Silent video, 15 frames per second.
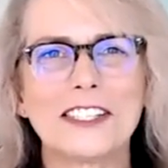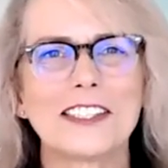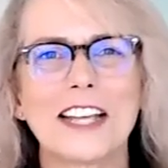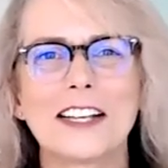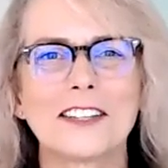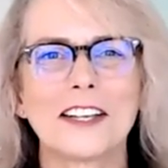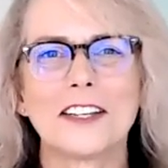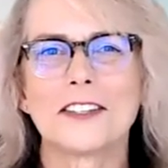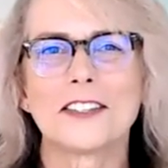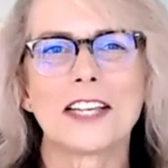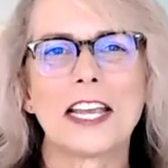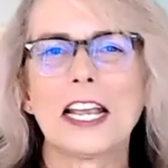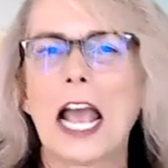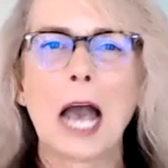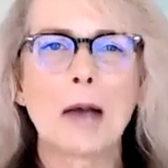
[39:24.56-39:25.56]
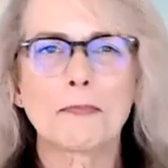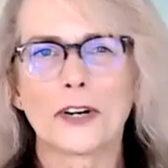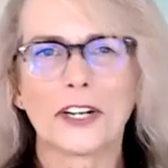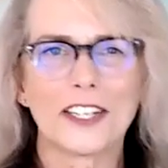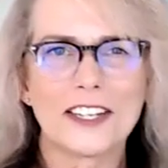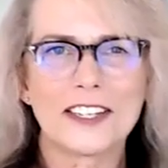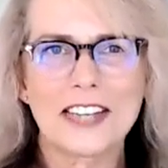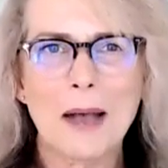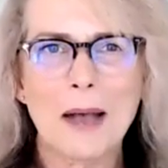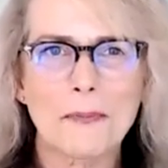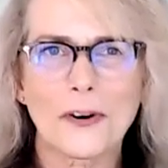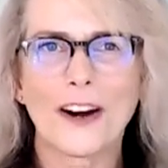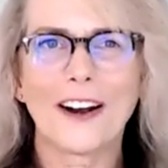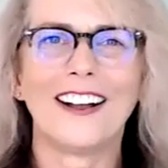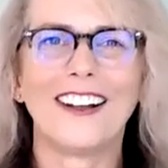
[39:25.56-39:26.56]
like you're saying
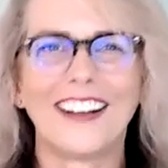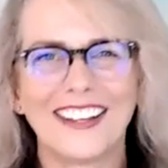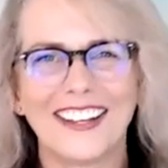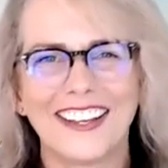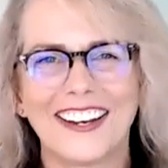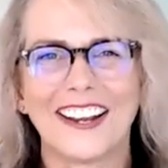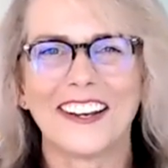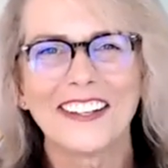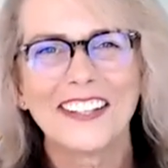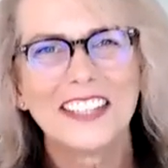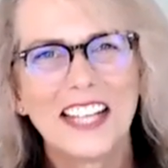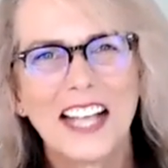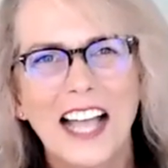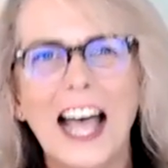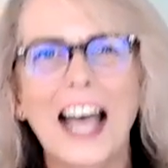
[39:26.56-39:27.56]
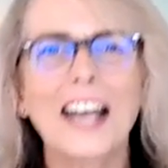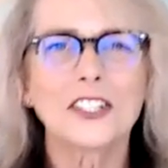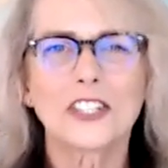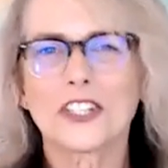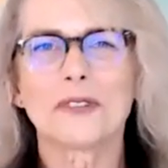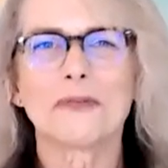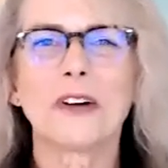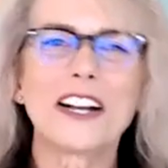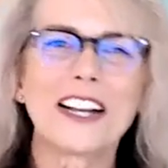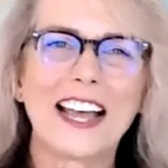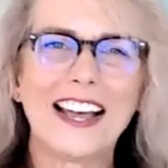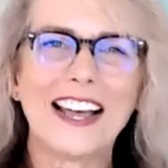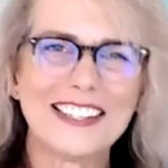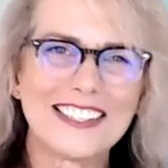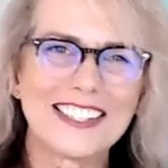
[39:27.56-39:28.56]
abracadabra, you know,
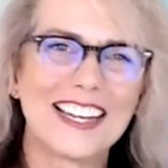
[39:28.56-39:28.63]
Ashwagandha.